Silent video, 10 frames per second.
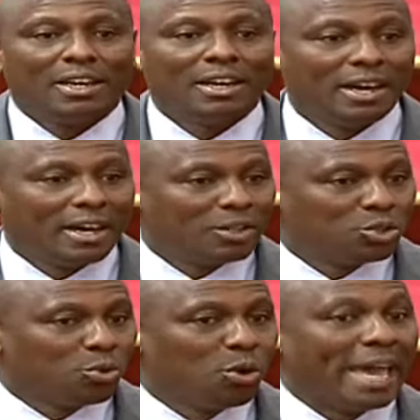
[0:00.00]

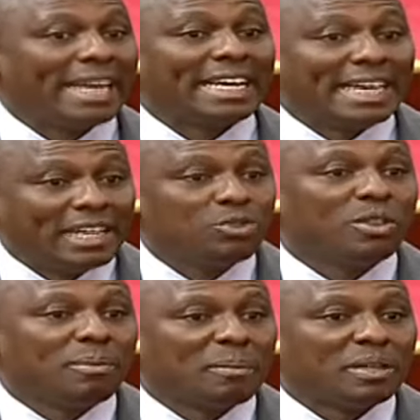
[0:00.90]
to engage with the
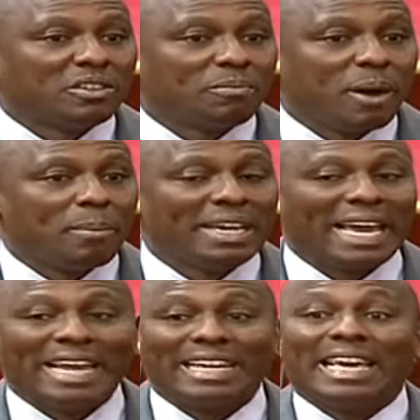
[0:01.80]
members of the public
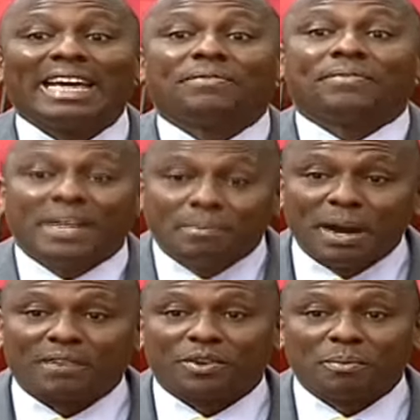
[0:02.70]
and get
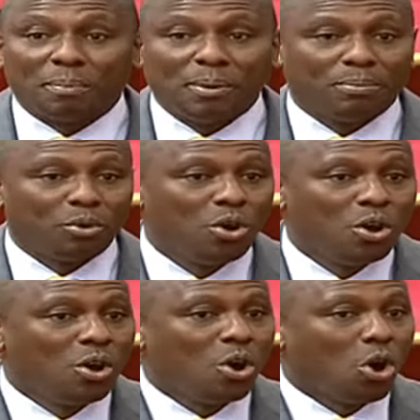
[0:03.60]
feedback from the people
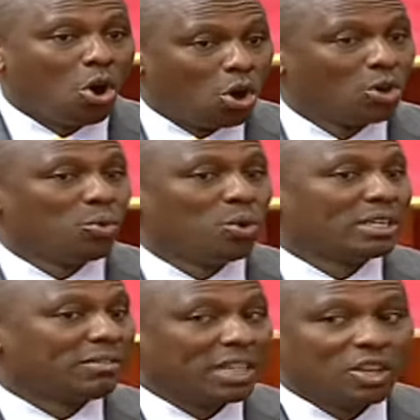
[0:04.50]
on
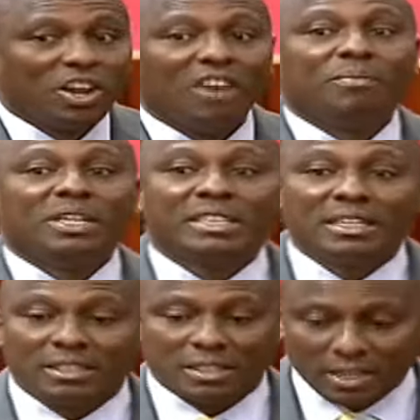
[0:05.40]
whatever they have been
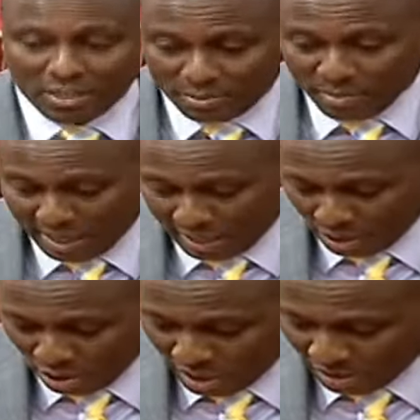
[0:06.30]
sensitized by the
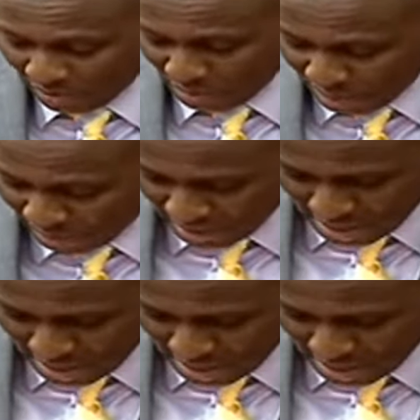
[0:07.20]
owners of the bill.